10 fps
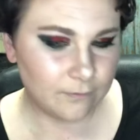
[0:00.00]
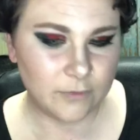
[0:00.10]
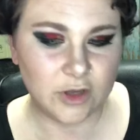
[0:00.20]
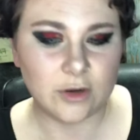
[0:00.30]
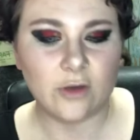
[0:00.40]

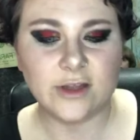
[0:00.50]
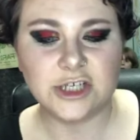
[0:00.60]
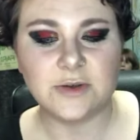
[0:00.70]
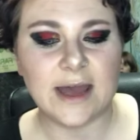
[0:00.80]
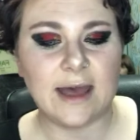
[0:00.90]
you know
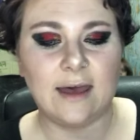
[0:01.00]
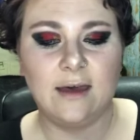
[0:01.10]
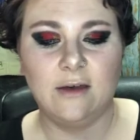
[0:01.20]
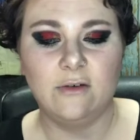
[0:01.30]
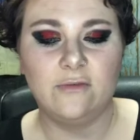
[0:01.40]
that you
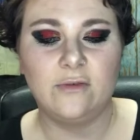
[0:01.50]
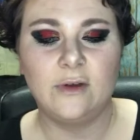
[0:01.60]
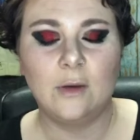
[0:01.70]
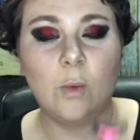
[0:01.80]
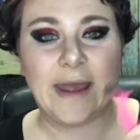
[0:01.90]
have
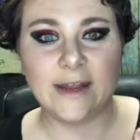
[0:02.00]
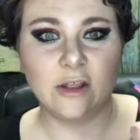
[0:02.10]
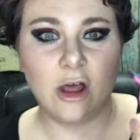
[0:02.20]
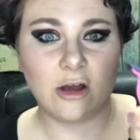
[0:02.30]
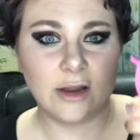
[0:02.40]
waited
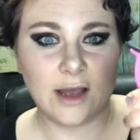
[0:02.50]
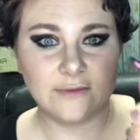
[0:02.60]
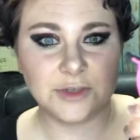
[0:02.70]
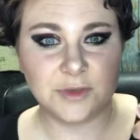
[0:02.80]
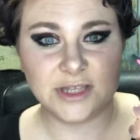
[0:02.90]
long
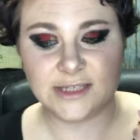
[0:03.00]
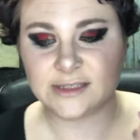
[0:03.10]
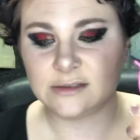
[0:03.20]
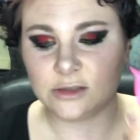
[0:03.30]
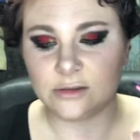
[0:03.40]
enough to put these
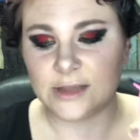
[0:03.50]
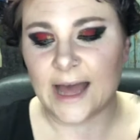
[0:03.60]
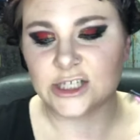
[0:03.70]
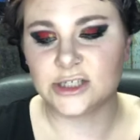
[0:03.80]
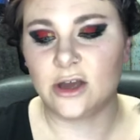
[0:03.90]

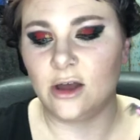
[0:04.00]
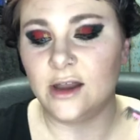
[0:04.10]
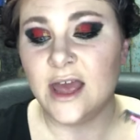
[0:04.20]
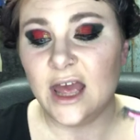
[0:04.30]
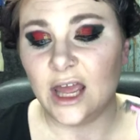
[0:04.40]
lashes on.
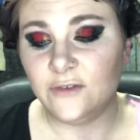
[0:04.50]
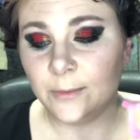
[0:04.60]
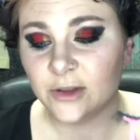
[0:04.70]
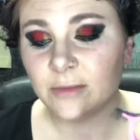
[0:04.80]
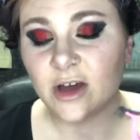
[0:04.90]
If you
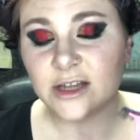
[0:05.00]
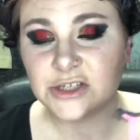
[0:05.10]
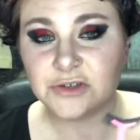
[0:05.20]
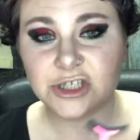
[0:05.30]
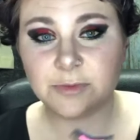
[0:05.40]
put them on as
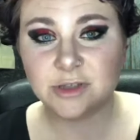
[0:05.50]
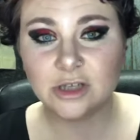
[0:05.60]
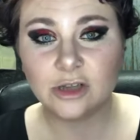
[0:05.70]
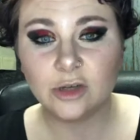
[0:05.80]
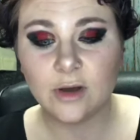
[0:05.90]
soon as you put
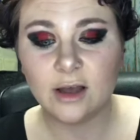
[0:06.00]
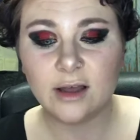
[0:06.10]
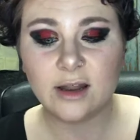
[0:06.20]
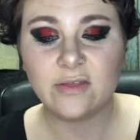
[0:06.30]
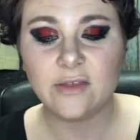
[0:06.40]
the glue
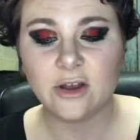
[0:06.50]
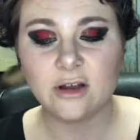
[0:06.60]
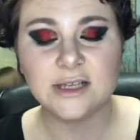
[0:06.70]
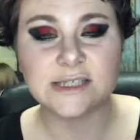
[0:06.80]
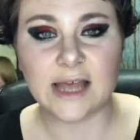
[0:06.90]
on, then they're
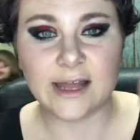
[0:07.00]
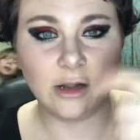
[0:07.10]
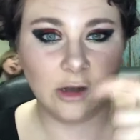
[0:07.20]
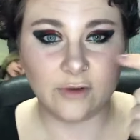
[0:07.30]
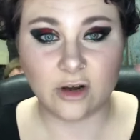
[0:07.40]
going to slide
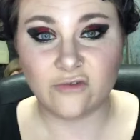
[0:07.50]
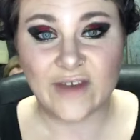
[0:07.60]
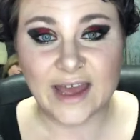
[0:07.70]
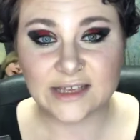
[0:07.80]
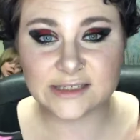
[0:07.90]
all over your
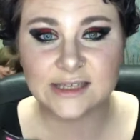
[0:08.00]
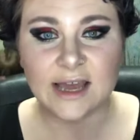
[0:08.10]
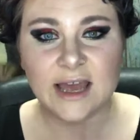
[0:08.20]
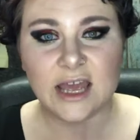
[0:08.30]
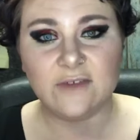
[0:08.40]
face.
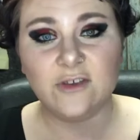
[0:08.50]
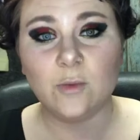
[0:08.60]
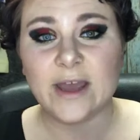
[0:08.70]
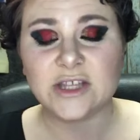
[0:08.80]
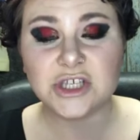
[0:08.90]
If you
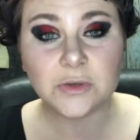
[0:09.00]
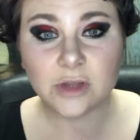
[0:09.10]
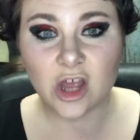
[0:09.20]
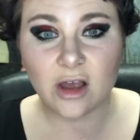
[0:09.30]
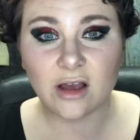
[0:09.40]
wait too
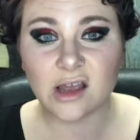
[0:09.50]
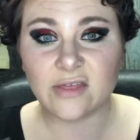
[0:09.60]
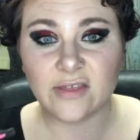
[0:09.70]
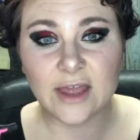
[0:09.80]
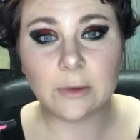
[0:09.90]
long,
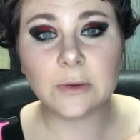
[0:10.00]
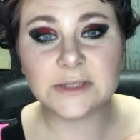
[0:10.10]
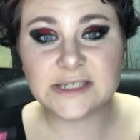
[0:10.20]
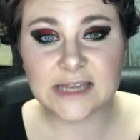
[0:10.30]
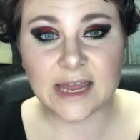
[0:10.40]
then they won't
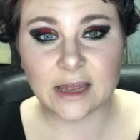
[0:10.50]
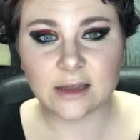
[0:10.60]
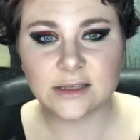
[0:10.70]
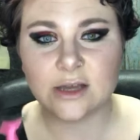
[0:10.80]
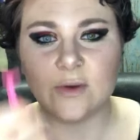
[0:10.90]
stick.
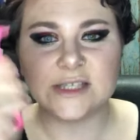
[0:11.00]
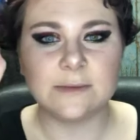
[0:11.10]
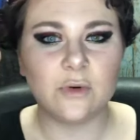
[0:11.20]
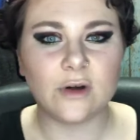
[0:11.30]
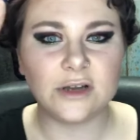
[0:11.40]
So it's
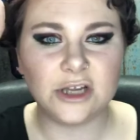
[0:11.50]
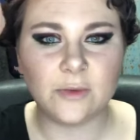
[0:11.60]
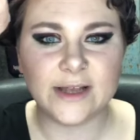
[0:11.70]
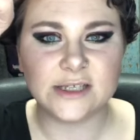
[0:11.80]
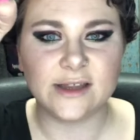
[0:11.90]
important you
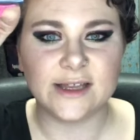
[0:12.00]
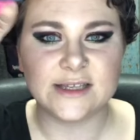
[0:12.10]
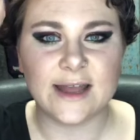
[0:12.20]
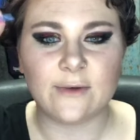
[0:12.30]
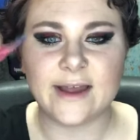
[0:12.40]
wait till it gets
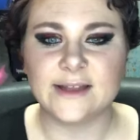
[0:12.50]
to that right